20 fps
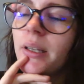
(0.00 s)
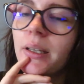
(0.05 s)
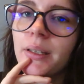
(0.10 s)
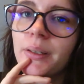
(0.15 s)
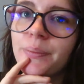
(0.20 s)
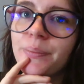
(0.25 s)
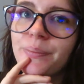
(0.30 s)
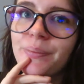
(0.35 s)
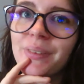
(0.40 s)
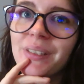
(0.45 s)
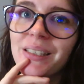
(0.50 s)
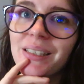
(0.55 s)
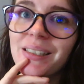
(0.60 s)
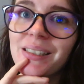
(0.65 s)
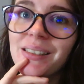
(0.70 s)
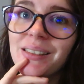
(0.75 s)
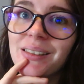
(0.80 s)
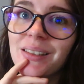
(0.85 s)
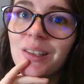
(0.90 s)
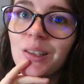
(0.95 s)
yeah, that
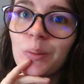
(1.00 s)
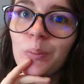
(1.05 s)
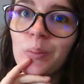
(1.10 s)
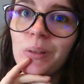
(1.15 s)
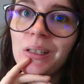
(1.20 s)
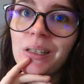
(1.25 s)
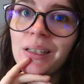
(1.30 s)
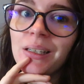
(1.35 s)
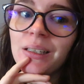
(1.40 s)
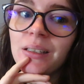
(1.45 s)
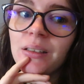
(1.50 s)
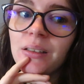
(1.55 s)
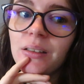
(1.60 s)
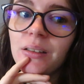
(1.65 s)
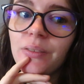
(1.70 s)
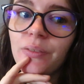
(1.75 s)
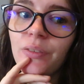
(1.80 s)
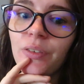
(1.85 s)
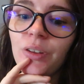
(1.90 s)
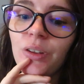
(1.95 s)
is the plan
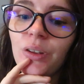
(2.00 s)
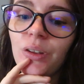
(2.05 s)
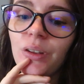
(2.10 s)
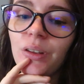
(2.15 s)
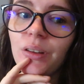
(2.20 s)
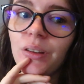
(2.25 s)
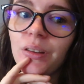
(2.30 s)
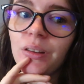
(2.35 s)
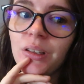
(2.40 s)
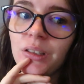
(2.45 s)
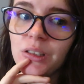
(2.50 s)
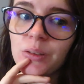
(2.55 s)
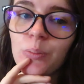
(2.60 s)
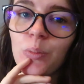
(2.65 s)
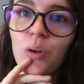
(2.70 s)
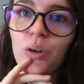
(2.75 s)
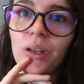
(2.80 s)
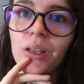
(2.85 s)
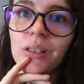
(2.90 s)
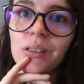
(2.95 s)
this
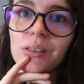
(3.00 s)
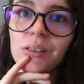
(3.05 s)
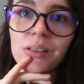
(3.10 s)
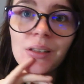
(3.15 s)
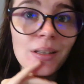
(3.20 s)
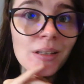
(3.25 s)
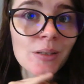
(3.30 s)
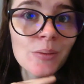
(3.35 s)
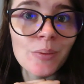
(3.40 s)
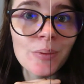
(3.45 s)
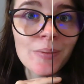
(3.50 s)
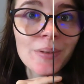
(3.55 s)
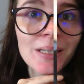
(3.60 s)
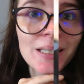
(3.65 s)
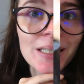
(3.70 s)
morning, so that's what I'm